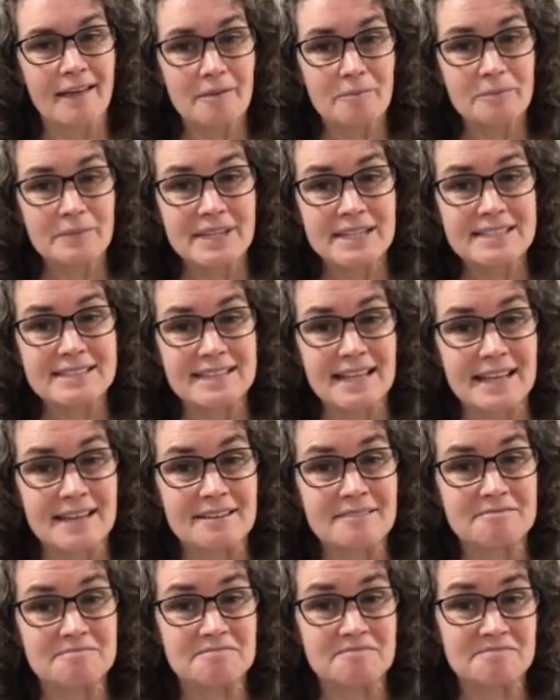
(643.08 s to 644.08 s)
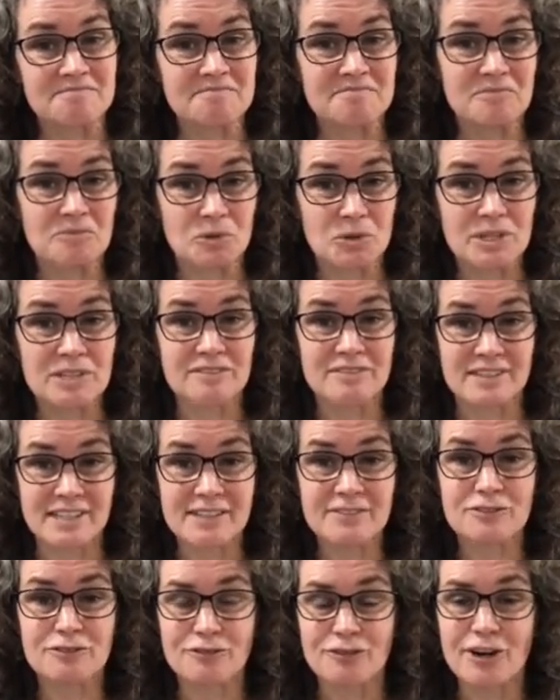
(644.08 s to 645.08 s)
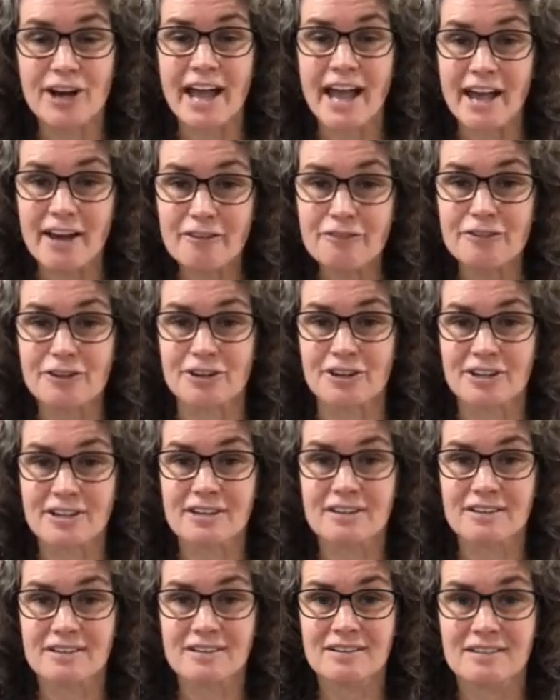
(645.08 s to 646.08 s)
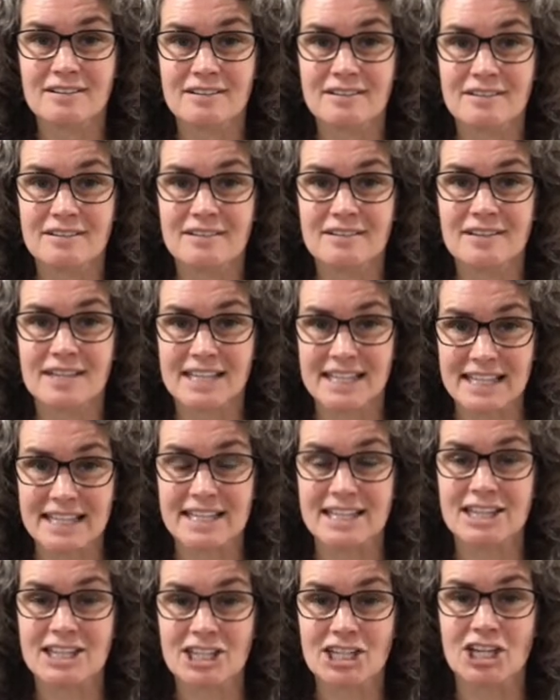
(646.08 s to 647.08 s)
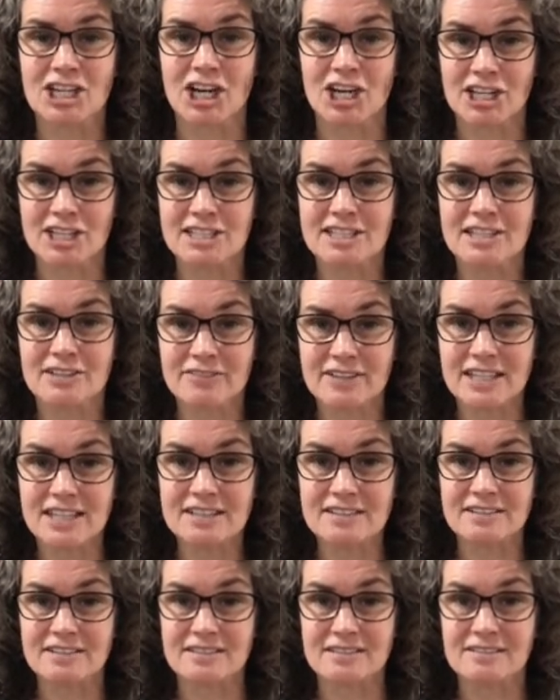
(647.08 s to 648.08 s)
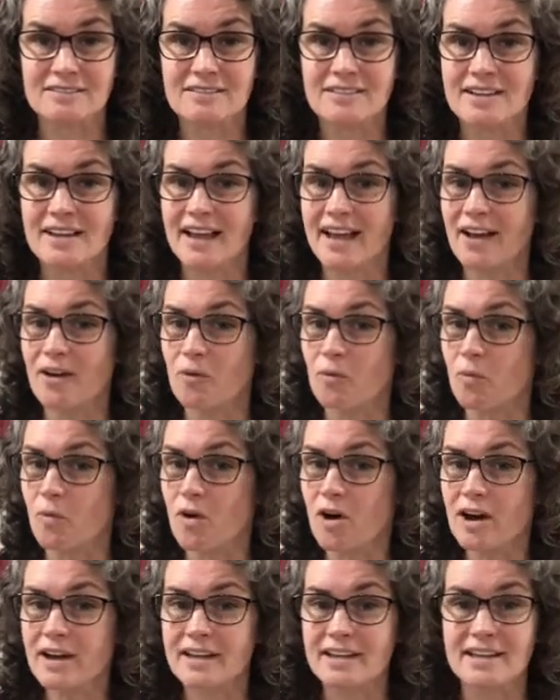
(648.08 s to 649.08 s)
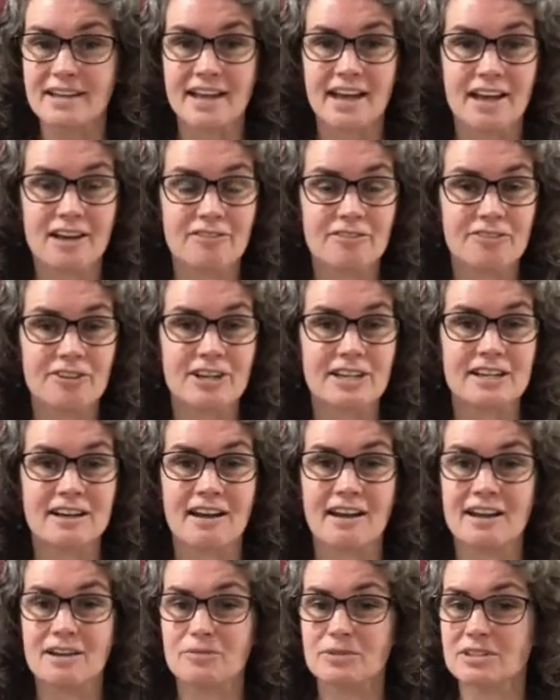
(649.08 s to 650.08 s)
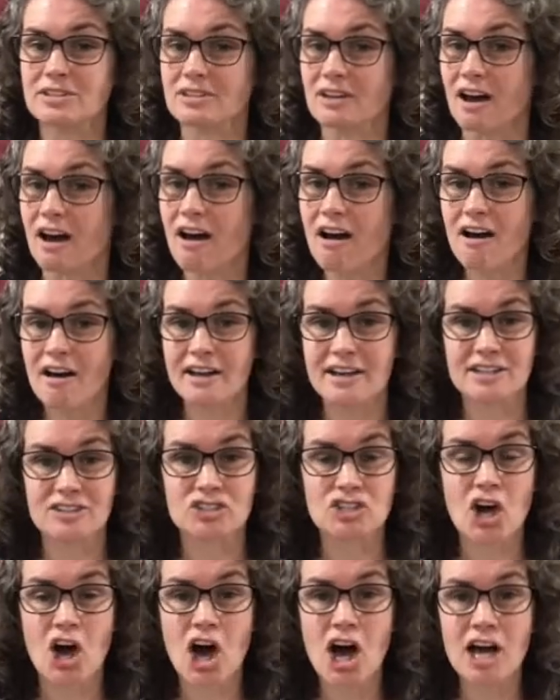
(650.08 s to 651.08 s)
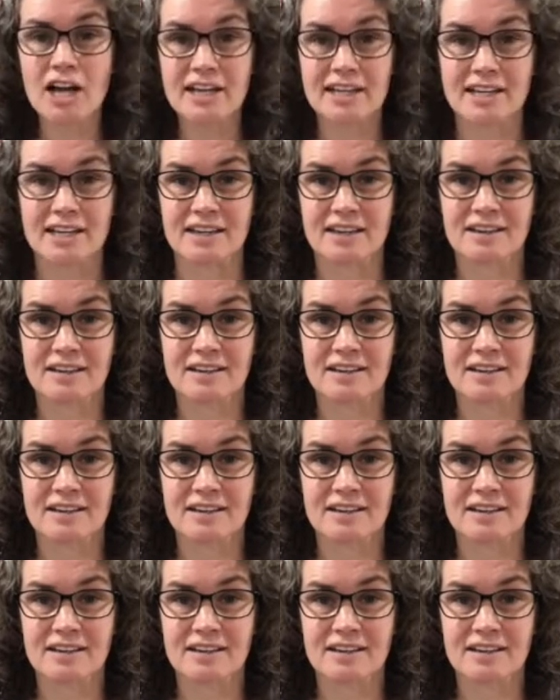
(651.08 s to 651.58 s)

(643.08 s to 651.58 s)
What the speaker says: It means they would have lived forever in the Garden of Eden, walking every night with God and talking.